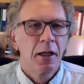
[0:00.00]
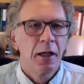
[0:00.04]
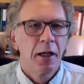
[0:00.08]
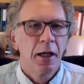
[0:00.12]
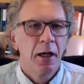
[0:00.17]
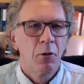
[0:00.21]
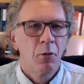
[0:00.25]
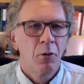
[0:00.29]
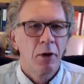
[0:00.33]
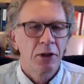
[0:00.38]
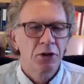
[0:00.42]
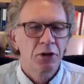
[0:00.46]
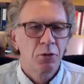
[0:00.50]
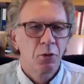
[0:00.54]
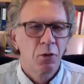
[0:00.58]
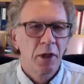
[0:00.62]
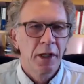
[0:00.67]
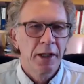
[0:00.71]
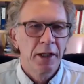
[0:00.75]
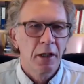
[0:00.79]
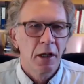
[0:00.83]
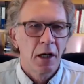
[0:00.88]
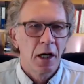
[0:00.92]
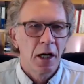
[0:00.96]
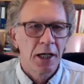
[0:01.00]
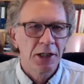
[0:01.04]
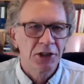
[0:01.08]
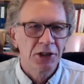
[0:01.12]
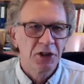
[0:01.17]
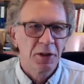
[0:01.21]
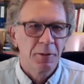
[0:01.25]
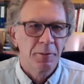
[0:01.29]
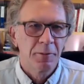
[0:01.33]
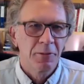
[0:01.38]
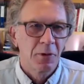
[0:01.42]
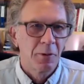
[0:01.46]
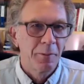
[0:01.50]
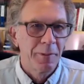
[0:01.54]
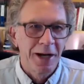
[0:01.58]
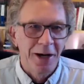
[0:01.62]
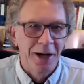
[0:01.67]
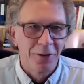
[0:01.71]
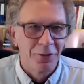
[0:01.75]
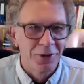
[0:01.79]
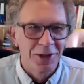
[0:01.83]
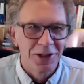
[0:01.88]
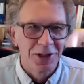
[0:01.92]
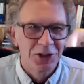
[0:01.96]
And what's really awesome
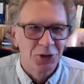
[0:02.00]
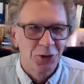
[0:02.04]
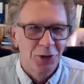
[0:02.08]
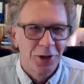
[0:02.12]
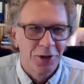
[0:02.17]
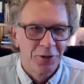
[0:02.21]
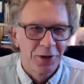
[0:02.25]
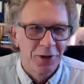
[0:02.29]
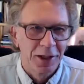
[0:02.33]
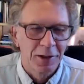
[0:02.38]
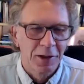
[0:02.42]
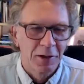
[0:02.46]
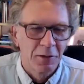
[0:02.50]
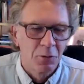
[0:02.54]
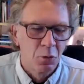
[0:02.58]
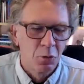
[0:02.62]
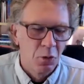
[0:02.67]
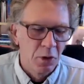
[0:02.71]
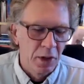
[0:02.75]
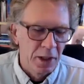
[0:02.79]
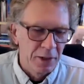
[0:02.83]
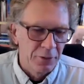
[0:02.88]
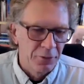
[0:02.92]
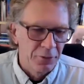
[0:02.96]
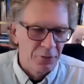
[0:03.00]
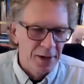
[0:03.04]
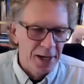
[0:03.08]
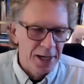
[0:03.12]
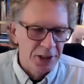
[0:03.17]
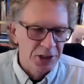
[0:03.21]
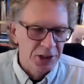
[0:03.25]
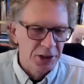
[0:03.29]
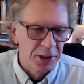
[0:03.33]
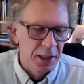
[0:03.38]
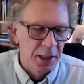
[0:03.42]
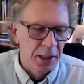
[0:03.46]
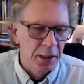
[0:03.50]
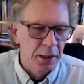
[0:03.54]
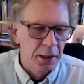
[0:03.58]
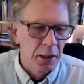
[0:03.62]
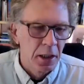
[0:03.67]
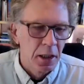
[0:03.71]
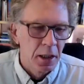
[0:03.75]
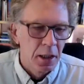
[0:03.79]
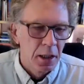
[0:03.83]
about this, or I think really fascinating,